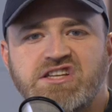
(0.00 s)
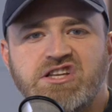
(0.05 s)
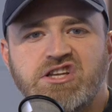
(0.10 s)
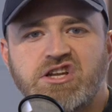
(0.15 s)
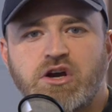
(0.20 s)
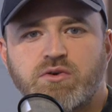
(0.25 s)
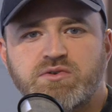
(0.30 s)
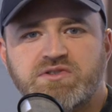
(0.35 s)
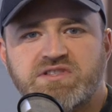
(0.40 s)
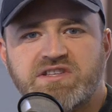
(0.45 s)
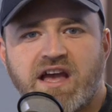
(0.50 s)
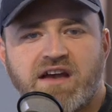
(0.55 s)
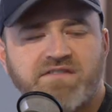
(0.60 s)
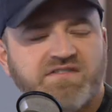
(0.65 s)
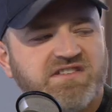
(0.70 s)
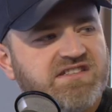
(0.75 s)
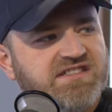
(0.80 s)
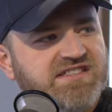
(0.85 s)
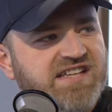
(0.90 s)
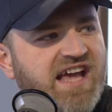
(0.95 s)
Notes
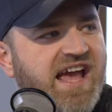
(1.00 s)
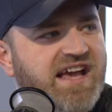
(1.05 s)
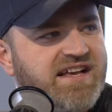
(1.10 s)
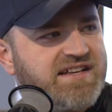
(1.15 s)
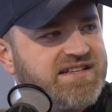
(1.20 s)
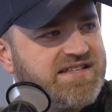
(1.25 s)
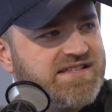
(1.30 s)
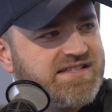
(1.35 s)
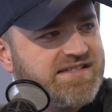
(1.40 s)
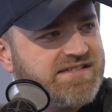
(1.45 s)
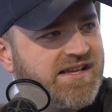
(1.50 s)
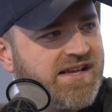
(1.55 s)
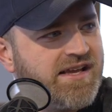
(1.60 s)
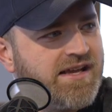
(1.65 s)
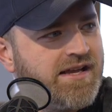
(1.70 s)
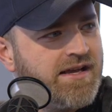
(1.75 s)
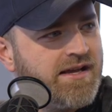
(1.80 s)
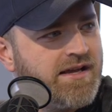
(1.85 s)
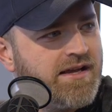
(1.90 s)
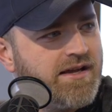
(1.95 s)
have decks.
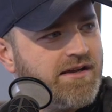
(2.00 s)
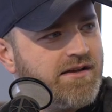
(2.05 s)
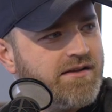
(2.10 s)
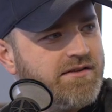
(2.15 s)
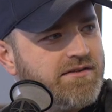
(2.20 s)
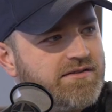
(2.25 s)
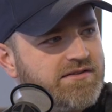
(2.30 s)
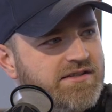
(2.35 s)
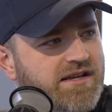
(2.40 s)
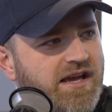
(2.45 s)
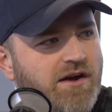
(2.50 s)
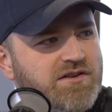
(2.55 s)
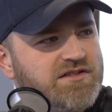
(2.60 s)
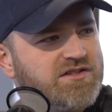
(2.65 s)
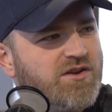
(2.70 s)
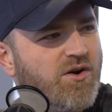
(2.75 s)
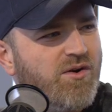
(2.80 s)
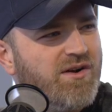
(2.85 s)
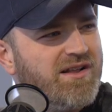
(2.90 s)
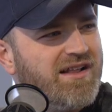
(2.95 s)
Yeah. You see how it's
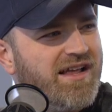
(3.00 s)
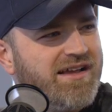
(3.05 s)
going?